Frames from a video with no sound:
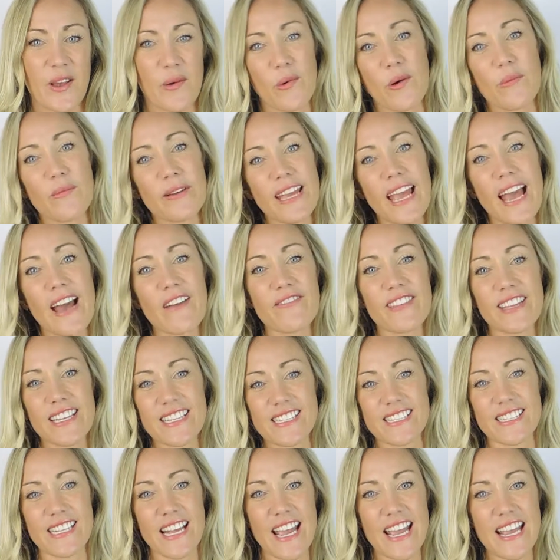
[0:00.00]
When we have
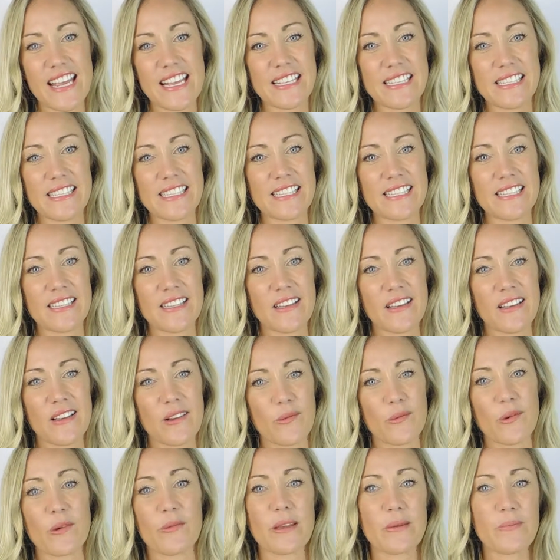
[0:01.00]
these days
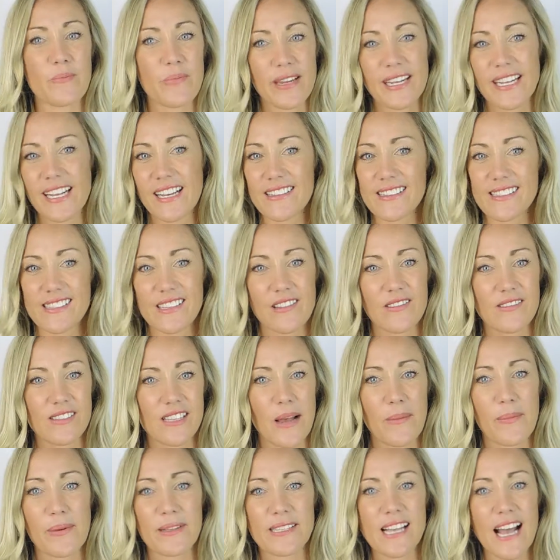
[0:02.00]
where we beat ourselves
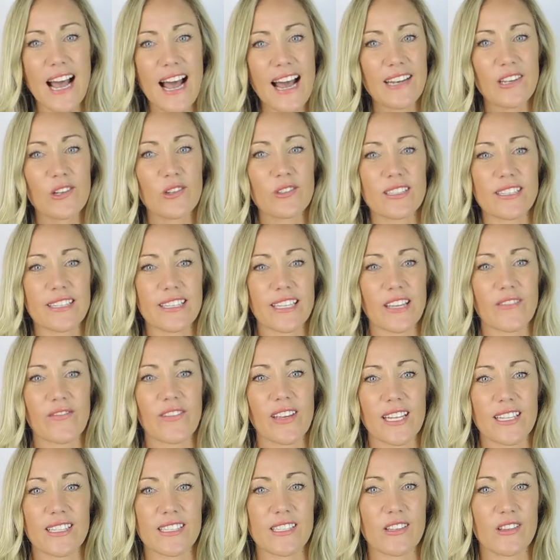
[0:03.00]
up, it's hard not to give
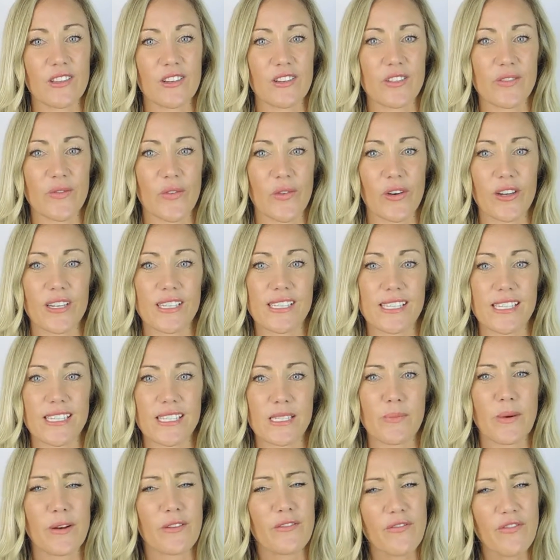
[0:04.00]
in to those
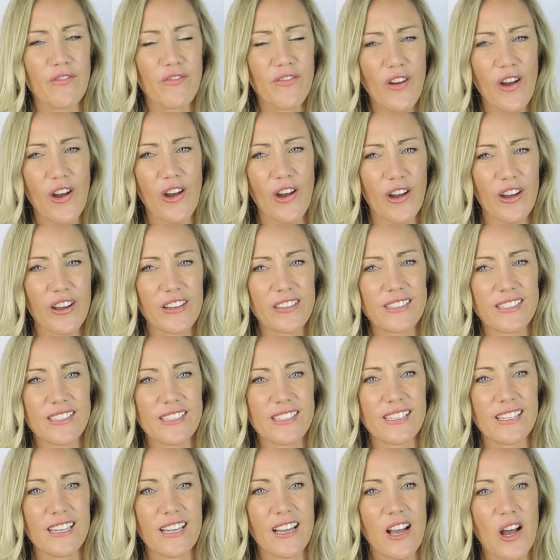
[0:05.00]
voices. But
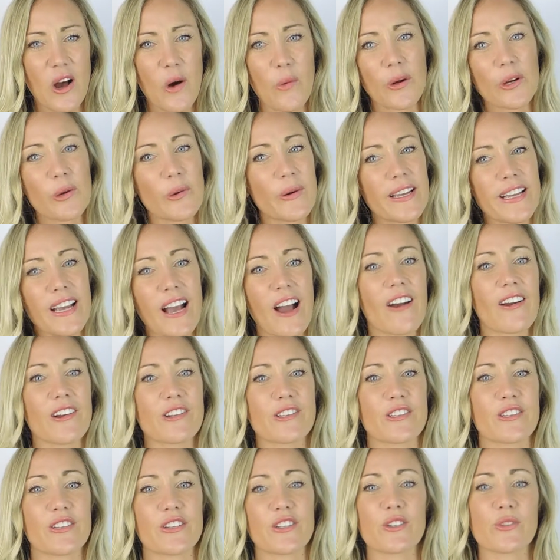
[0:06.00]
first, I want to
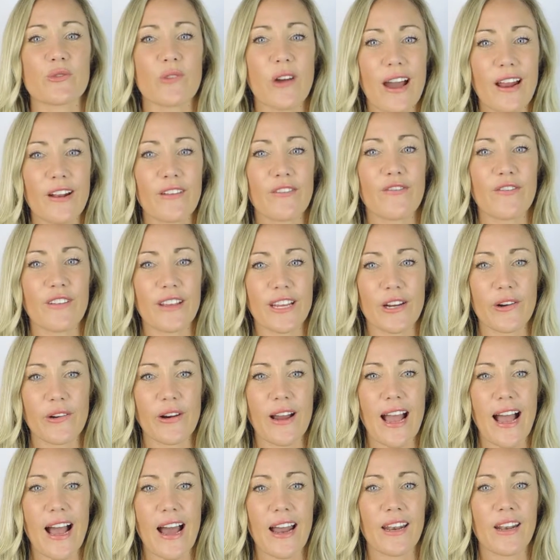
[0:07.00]
encourage you to try to figure
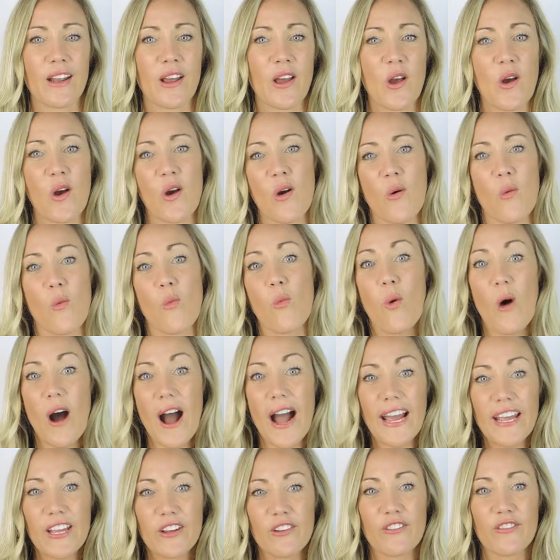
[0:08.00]
out
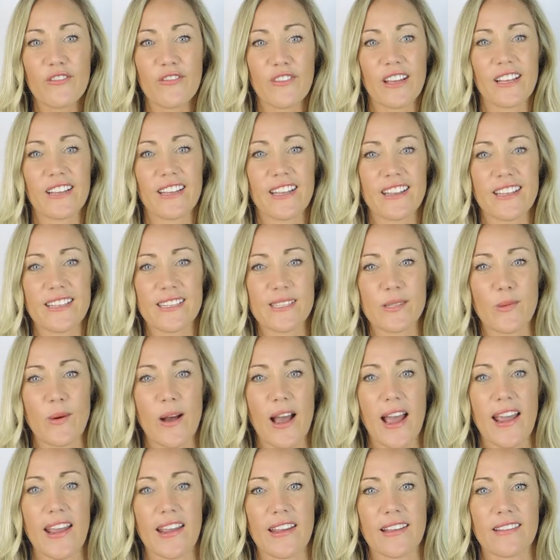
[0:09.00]
why you're feeling this
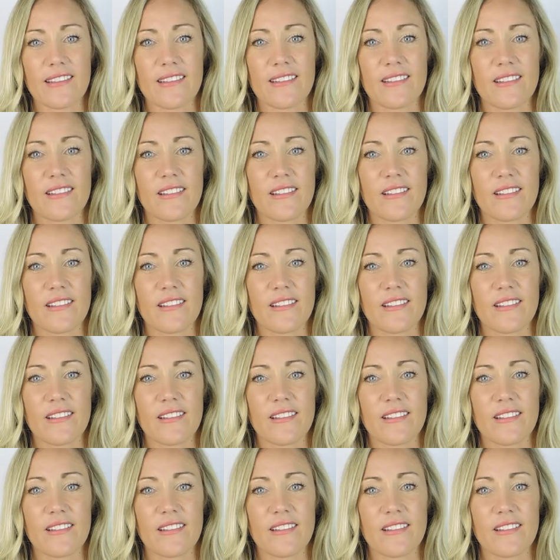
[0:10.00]
way.